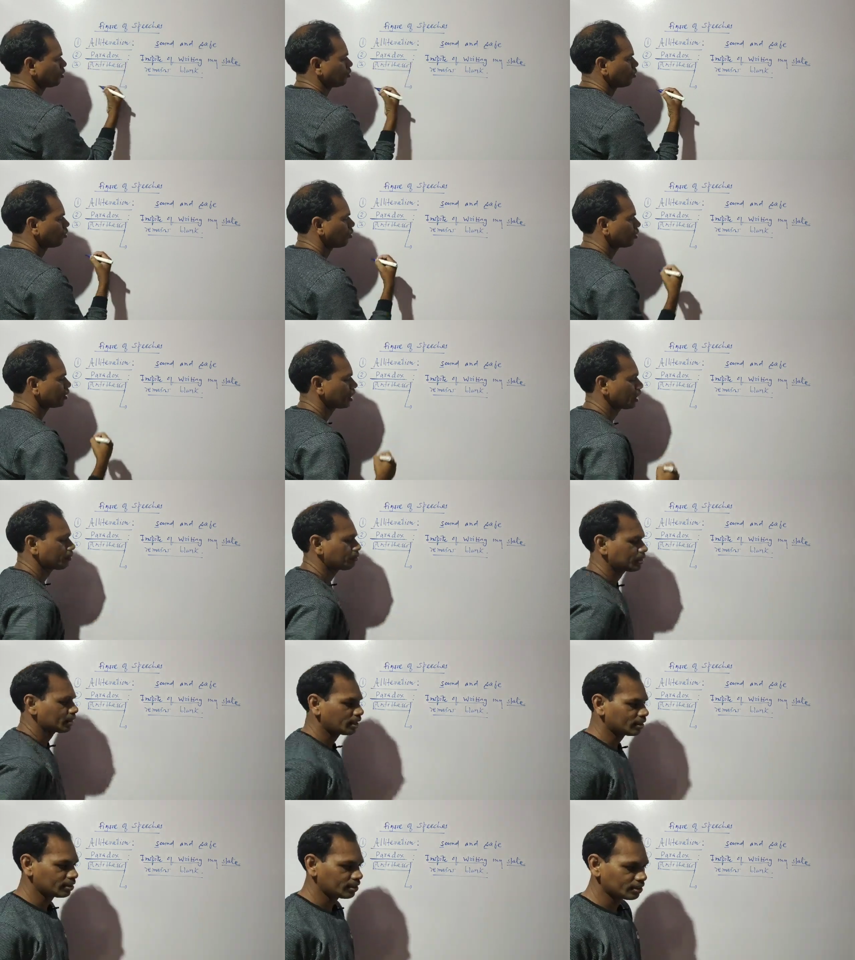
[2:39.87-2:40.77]
What happened
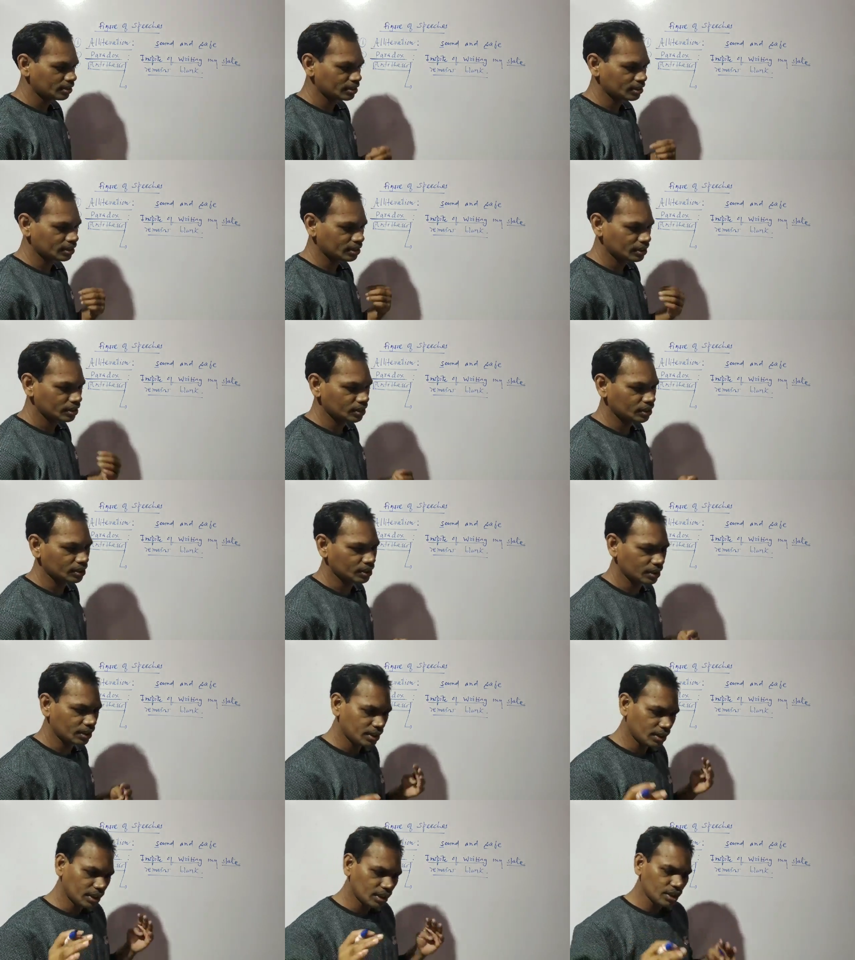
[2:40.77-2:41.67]
antithesis is,
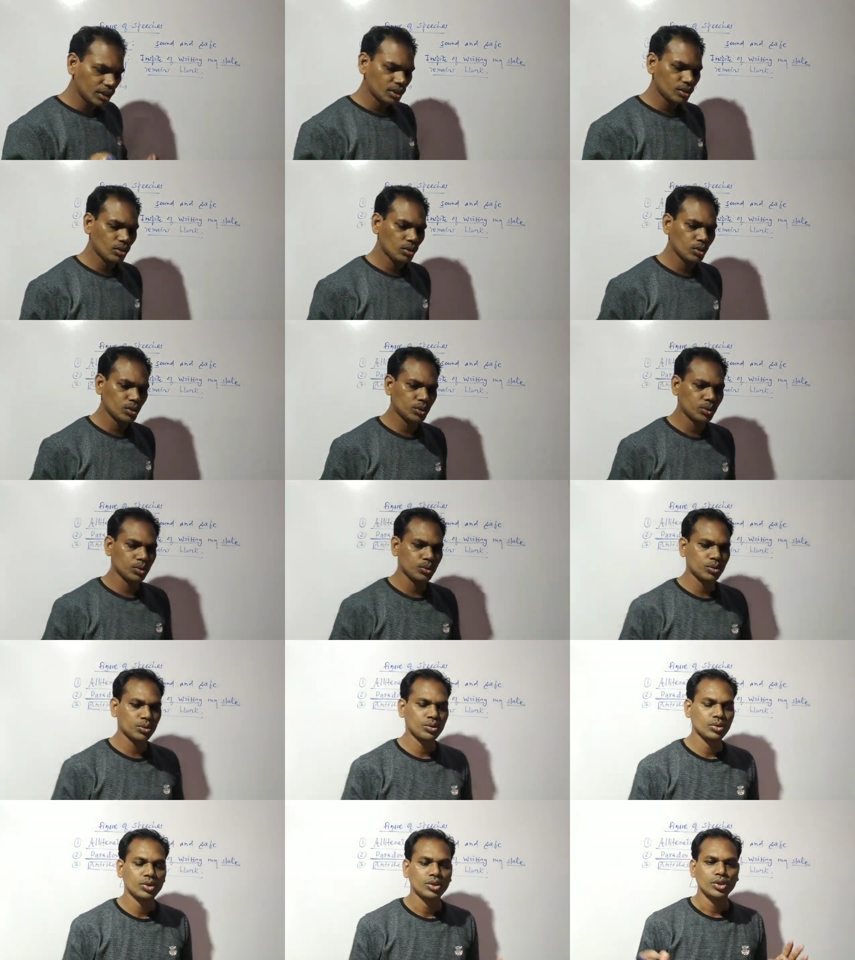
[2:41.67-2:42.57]
here is
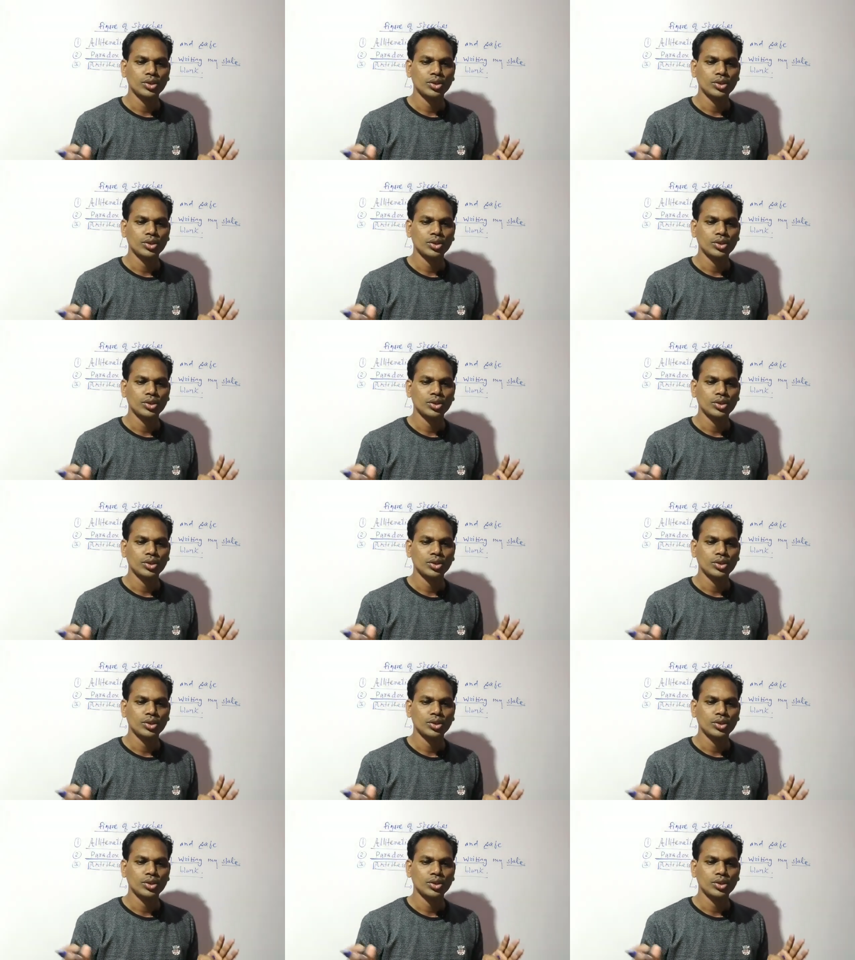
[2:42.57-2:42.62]
also